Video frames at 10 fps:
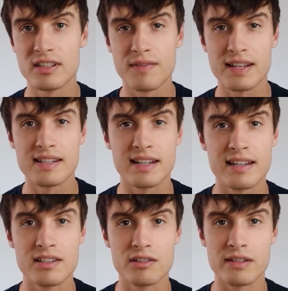Navattic
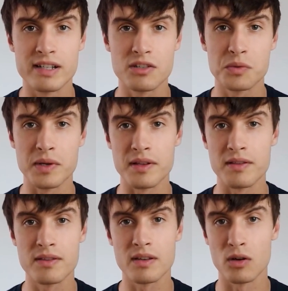integrates
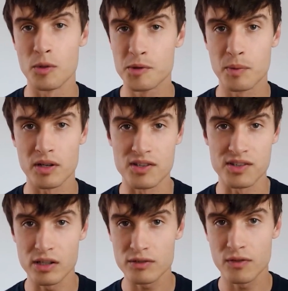with HubSpot and
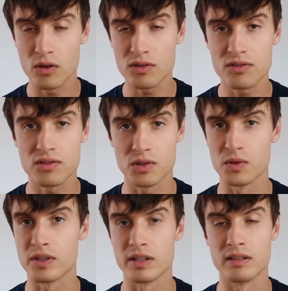Salesforce, so
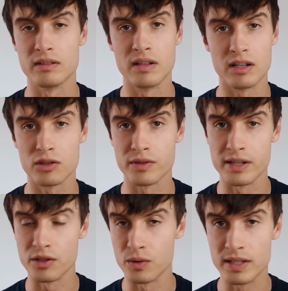you can
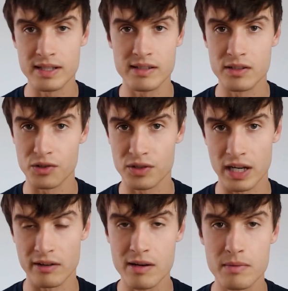create new leads in your
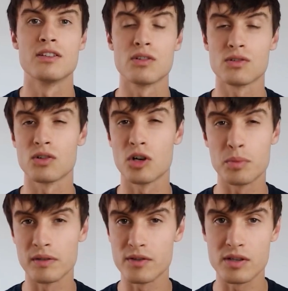CRM. There's also a
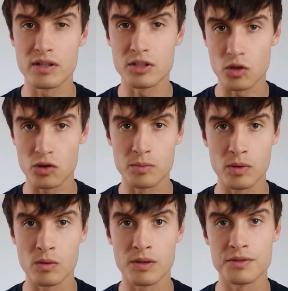couple of other
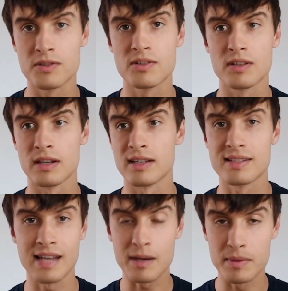notable ones.
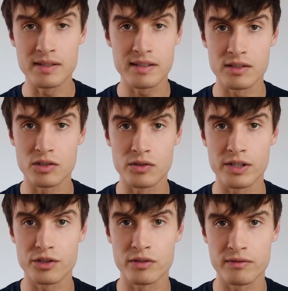Segment
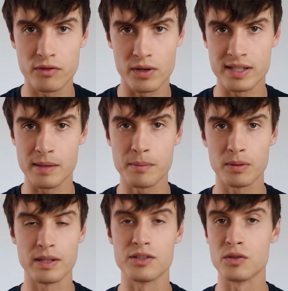integration, for
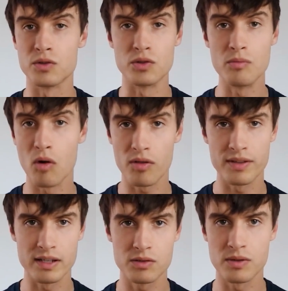example, lets you do more
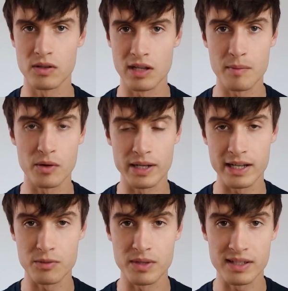things with your demo
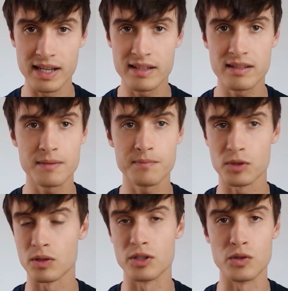engagement data.
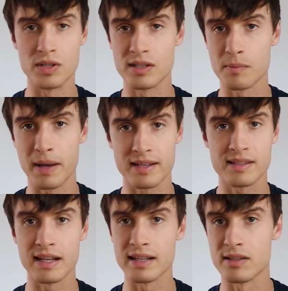You can use it to pass
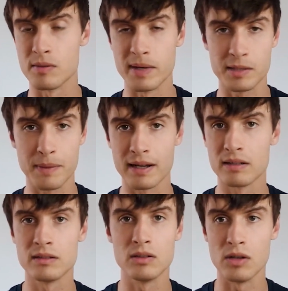that into Mixpanel
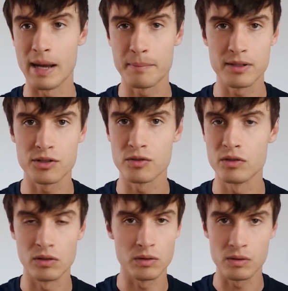or
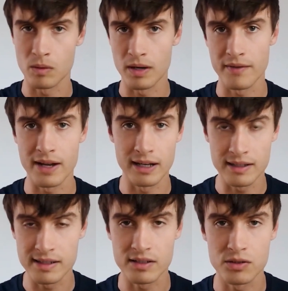Amplitude or whatever
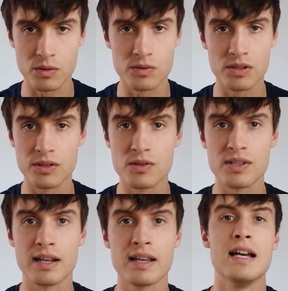analytics tools you're
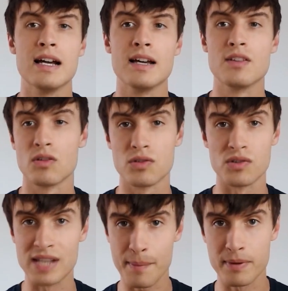using. There's also
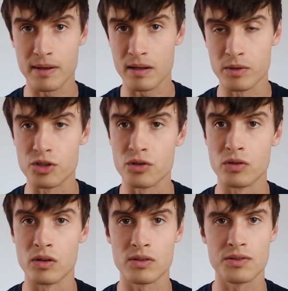Zapier, which
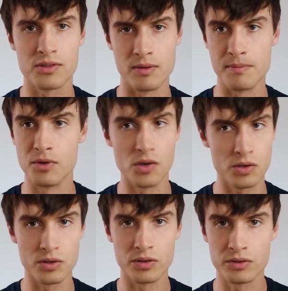unlocks some
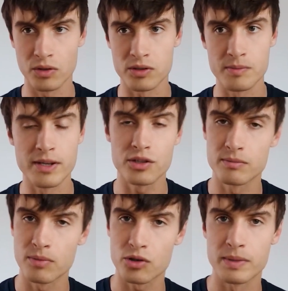no-code
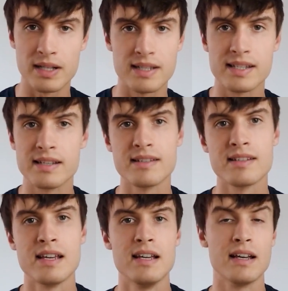automation
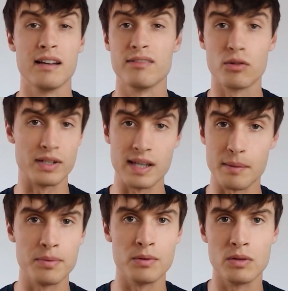possibilities. For
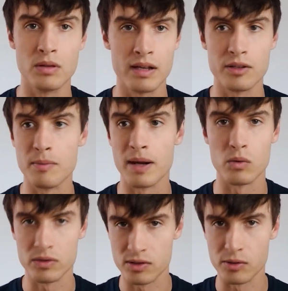example, you might
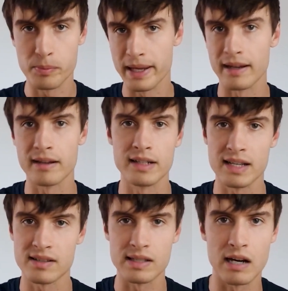want to ping an
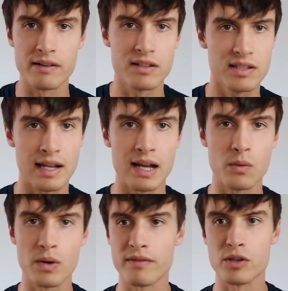SDR in Slack
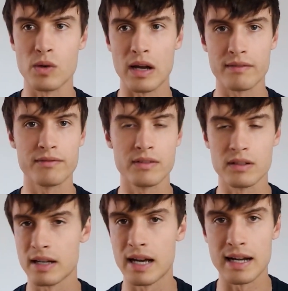whenever you have
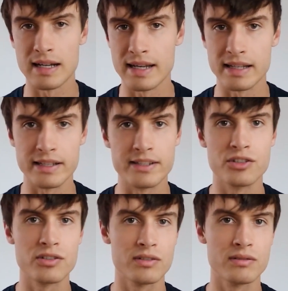a highly
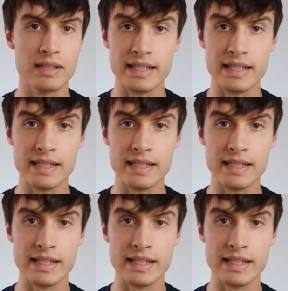engaged